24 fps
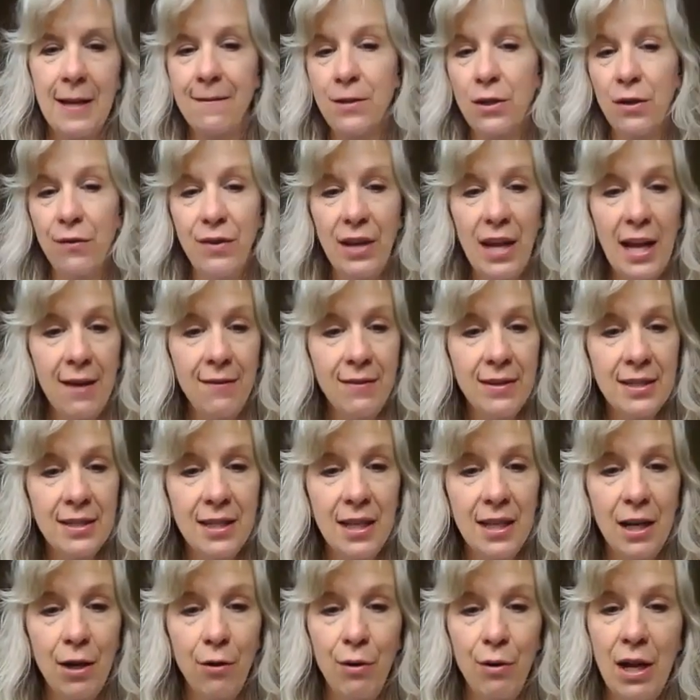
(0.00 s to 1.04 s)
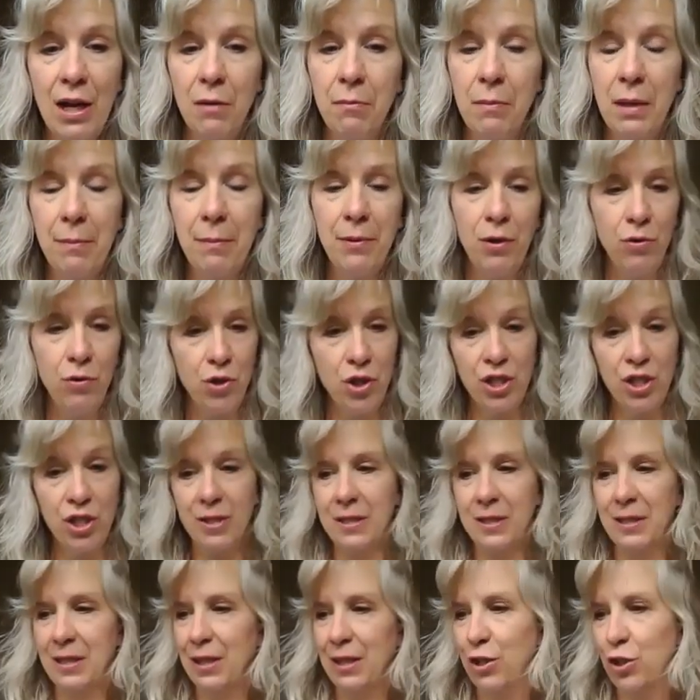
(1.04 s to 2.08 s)
So if you have it sitting around, maybe you just
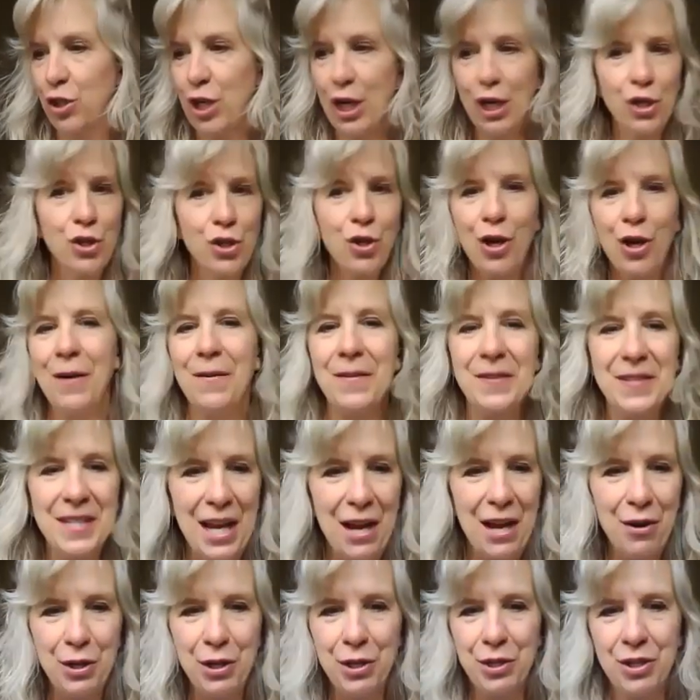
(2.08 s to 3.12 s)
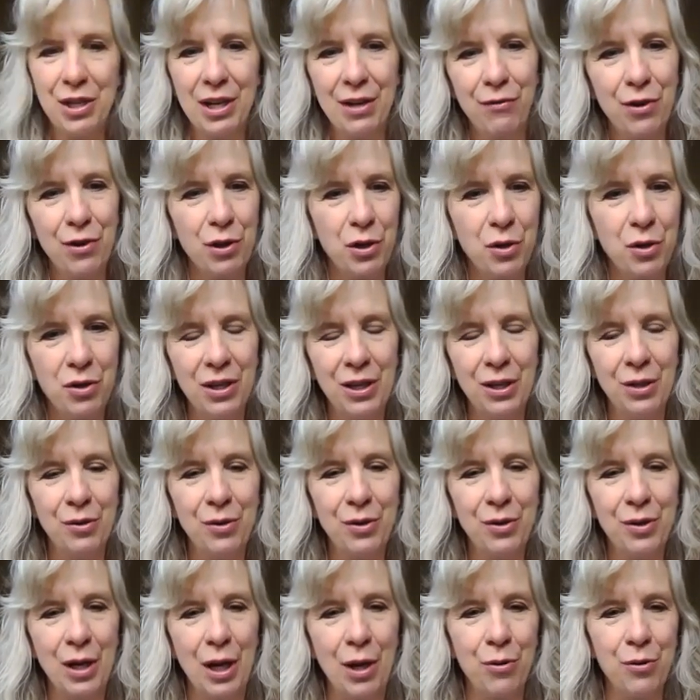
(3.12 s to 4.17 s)
changed your office out, you still have
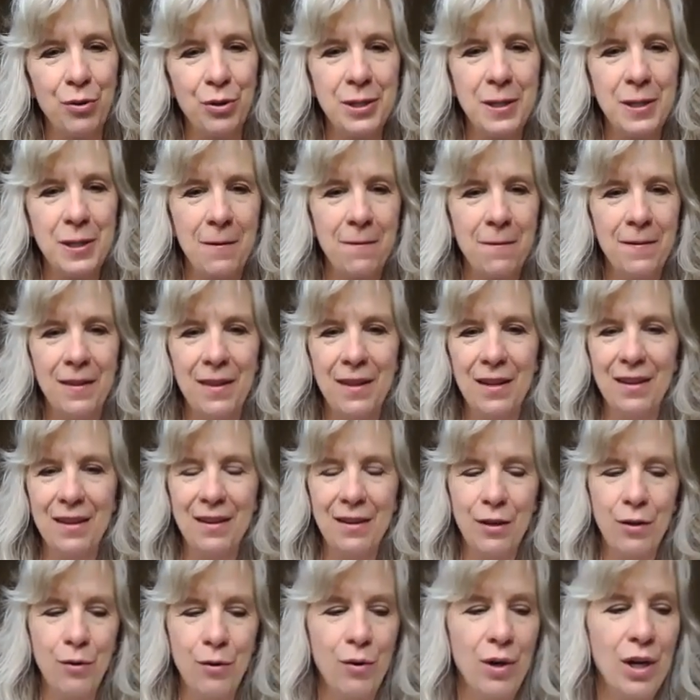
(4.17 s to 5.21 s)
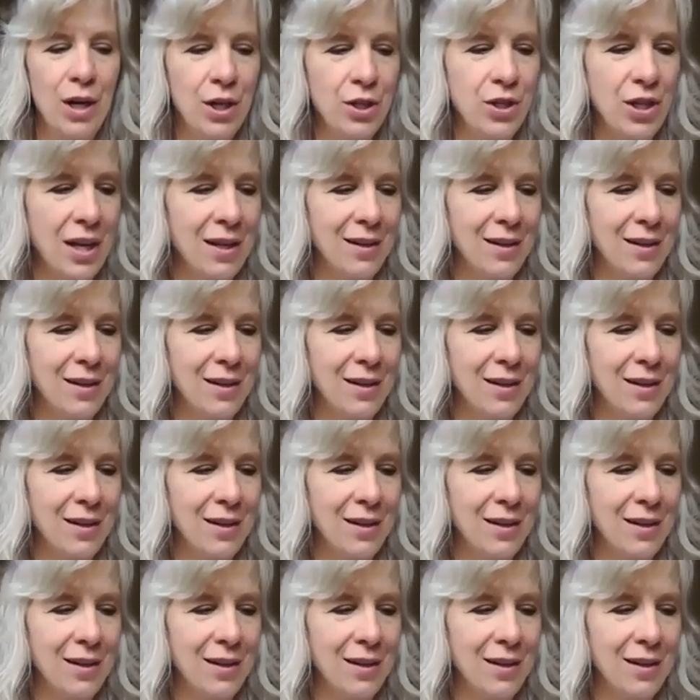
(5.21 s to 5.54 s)
your other stuff in the garage.